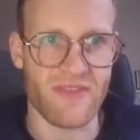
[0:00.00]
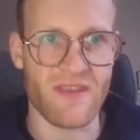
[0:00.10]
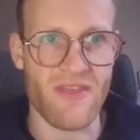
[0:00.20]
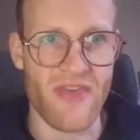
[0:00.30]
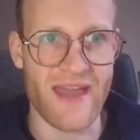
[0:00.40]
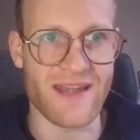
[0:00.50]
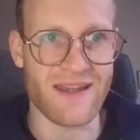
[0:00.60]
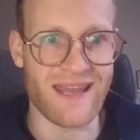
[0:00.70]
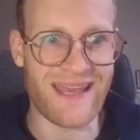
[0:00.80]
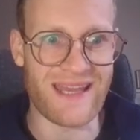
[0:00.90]
Then
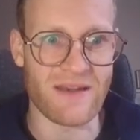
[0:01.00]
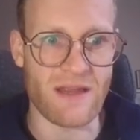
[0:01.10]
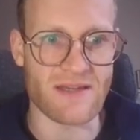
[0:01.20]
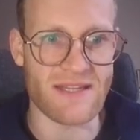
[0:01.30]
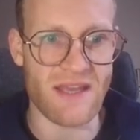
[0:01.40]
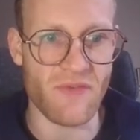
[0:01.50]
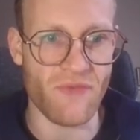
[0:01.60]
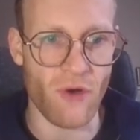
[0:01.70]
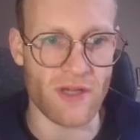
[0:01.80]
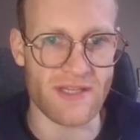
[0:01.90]
in D E
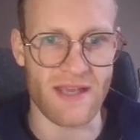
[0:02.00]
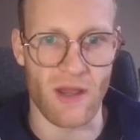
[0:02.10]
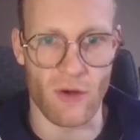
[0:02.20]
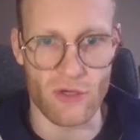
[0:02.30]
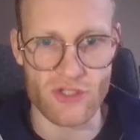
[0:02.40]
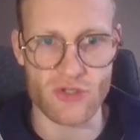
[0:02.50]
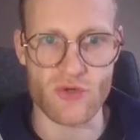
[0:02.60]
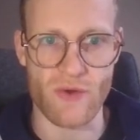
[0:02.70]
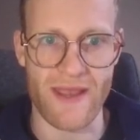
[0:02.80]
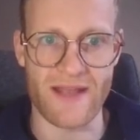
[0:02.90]
forty I also
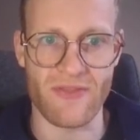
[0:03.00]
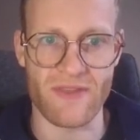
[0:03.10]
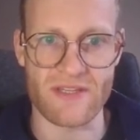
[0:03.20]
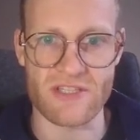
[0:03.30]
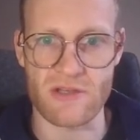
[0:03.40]
trade this